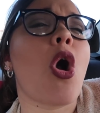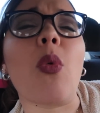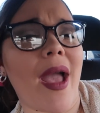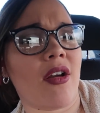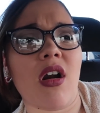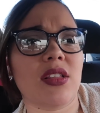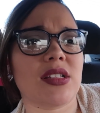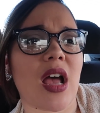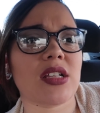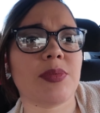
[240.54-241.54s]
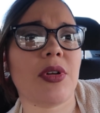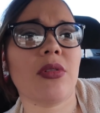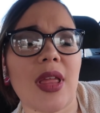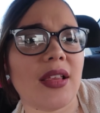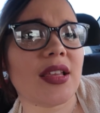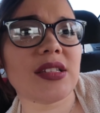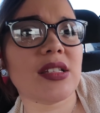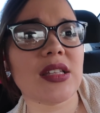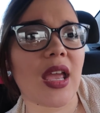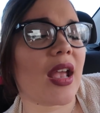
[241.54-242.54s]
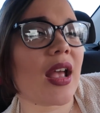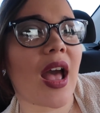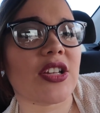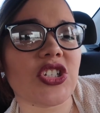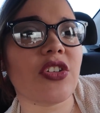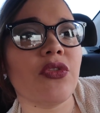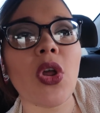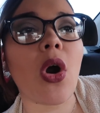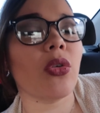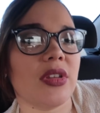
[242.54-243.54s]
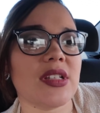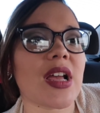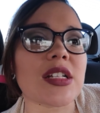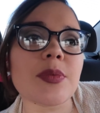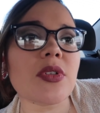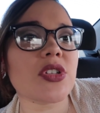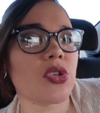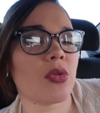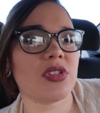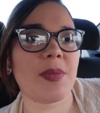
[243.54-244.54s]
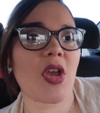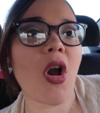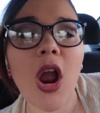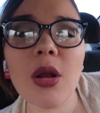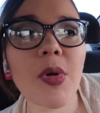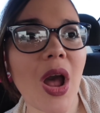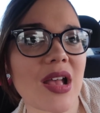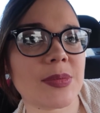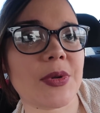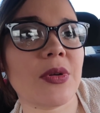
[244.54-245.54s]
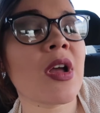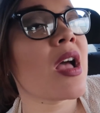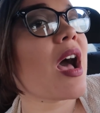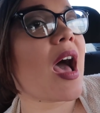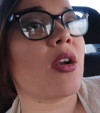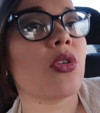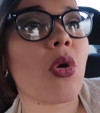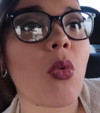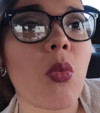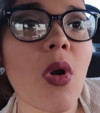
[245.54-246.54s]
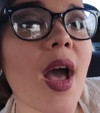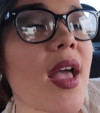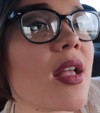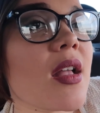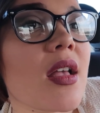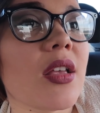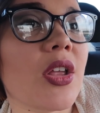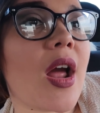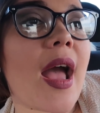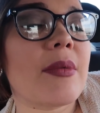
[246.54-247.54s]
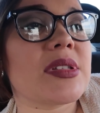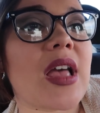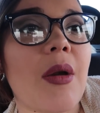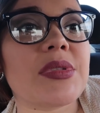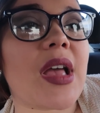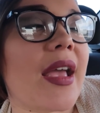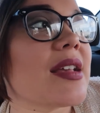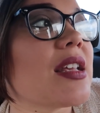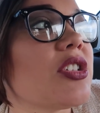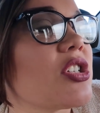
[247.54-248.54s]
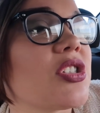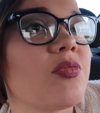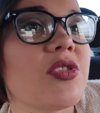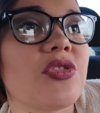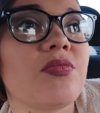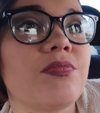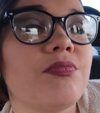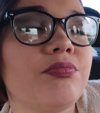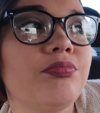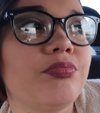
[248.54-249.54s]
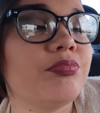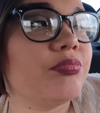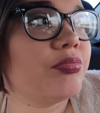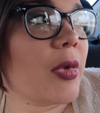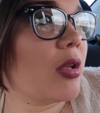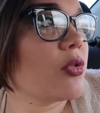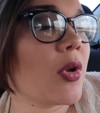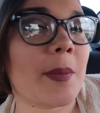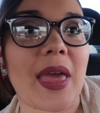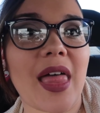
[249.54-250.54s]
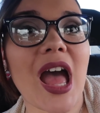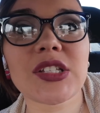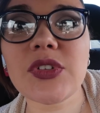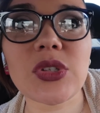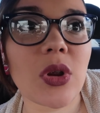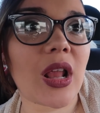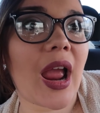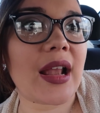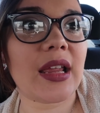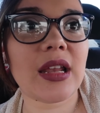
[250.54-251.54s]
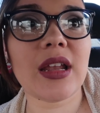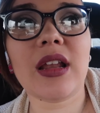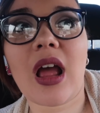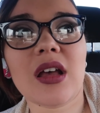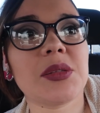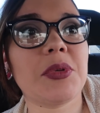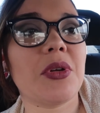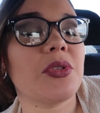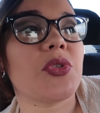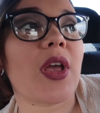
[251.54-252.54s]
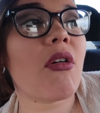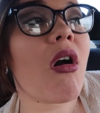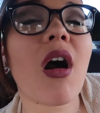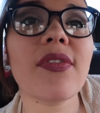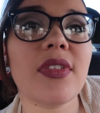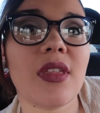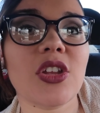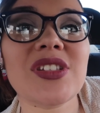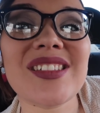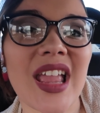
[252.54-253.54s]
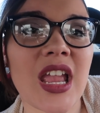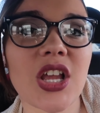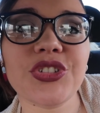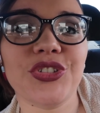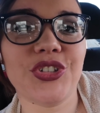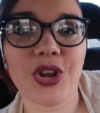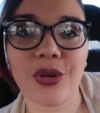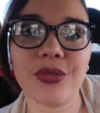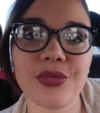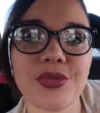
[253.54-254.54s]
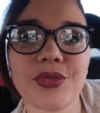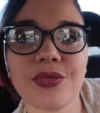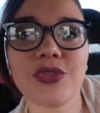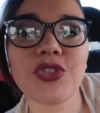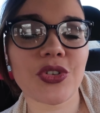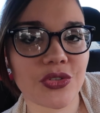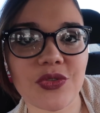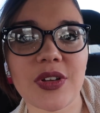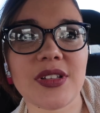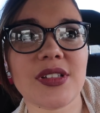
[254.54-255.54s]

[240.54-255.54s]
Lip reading: know why I called this hospital. Like, this is like, I should have known. This hospital is known to be a horrible hospital. I don't know what, you know, I guess I just was doing my last resort. Like, I needed a hospital, so I called St. Joe's Children's.